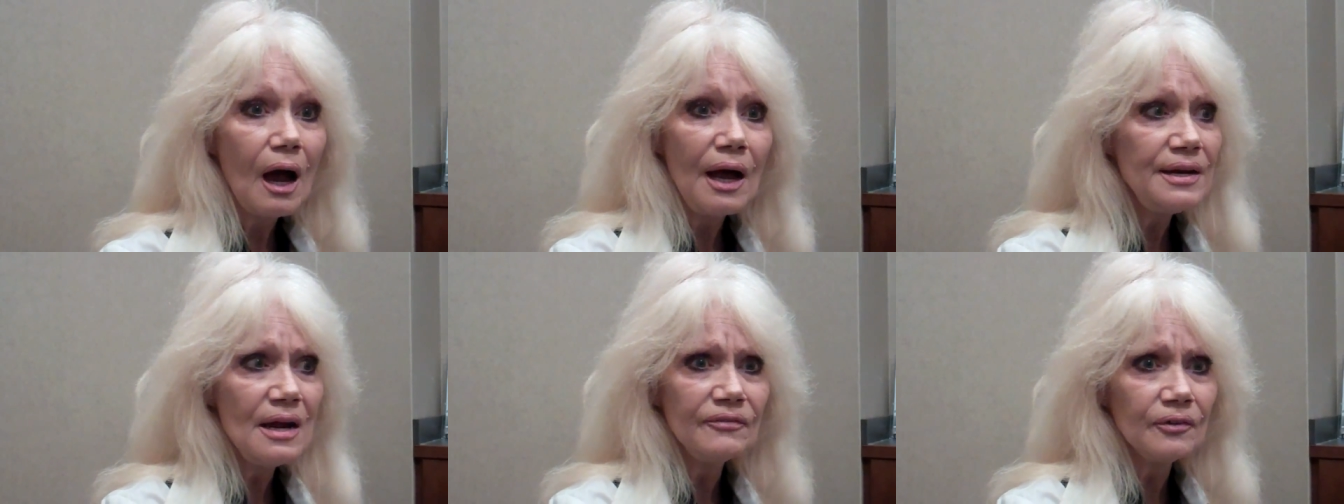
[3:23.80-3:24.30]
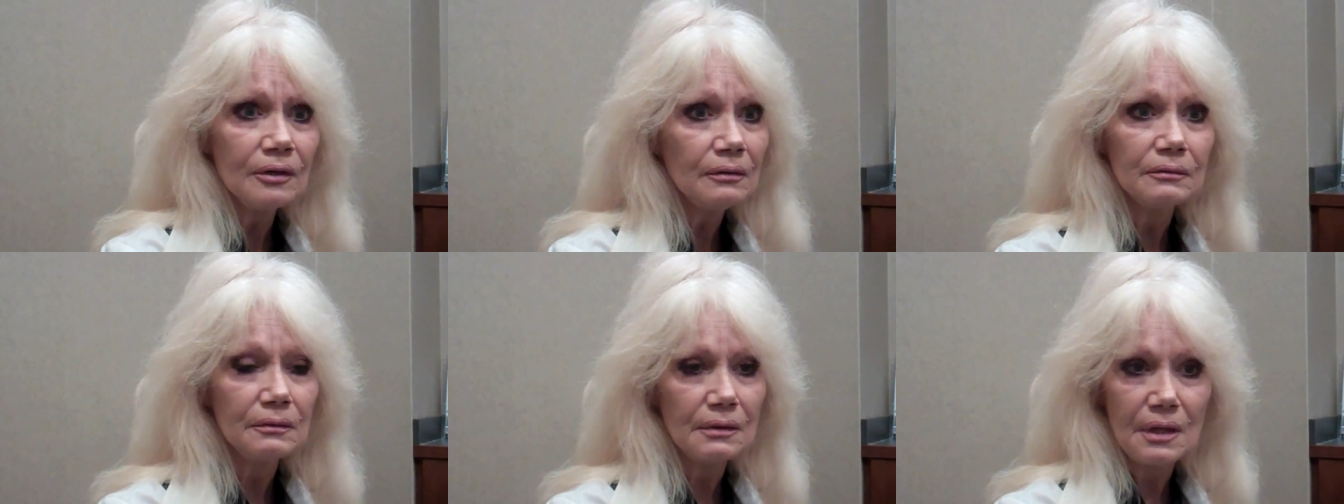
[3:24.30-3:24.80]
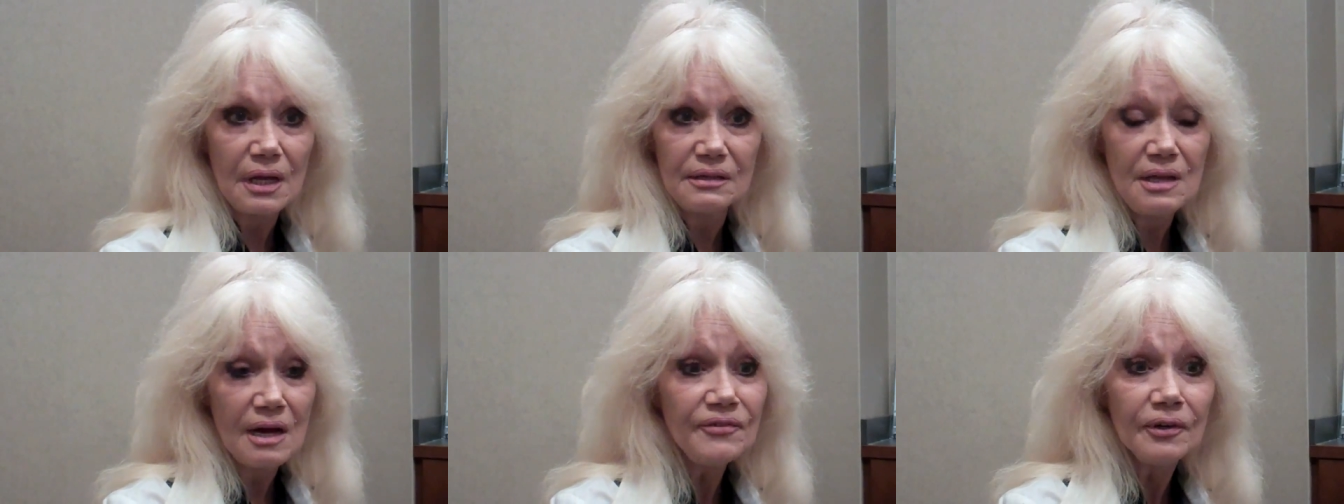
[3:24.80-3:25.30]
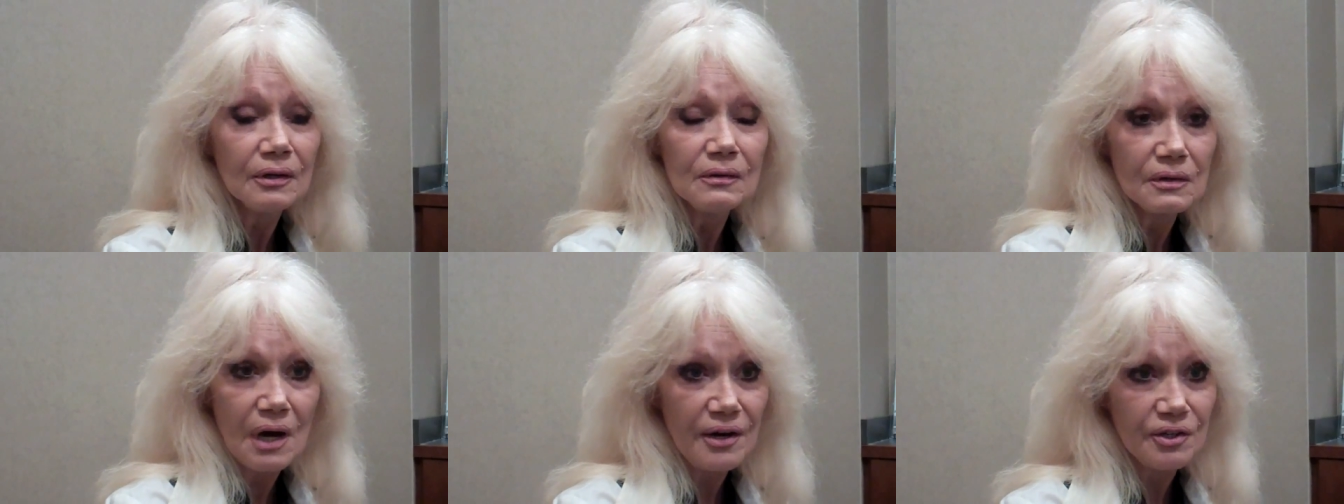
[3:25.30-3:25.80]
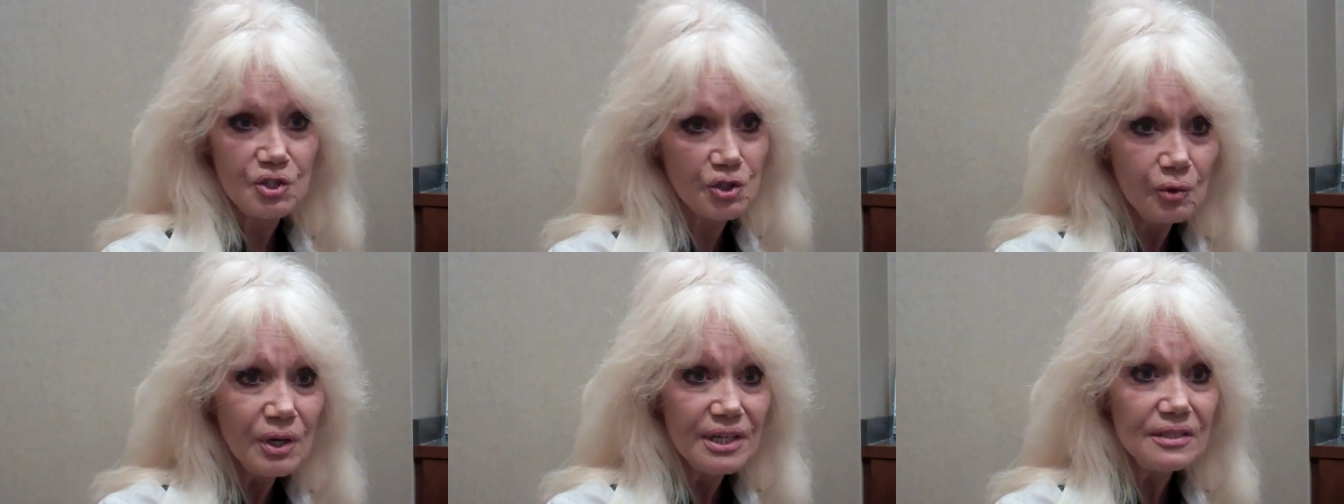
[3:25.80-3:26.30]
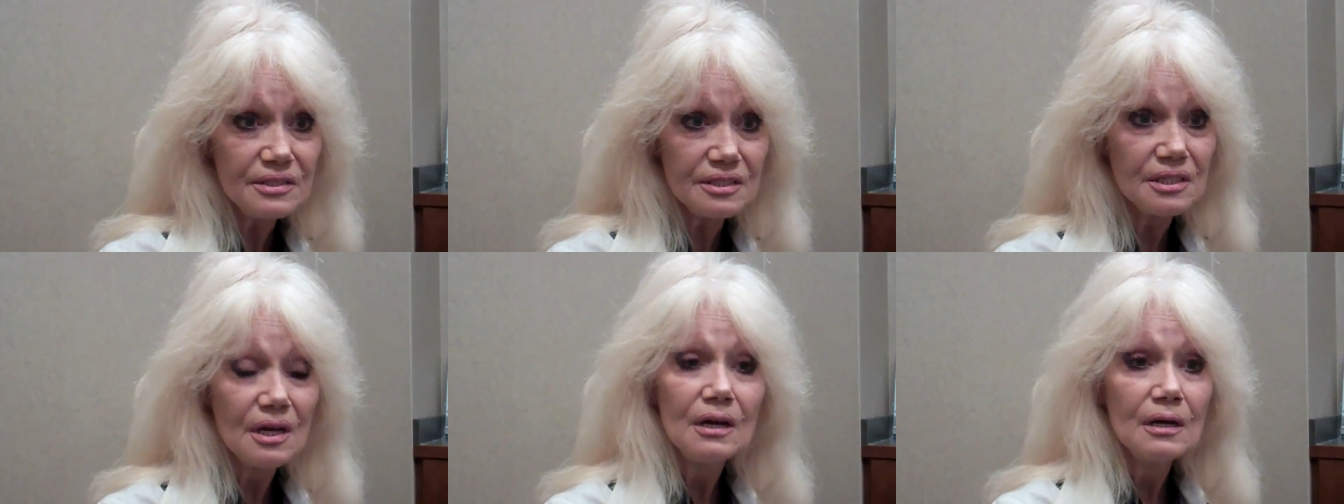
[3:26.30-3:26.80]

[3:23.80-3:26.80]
I never, never got a choice.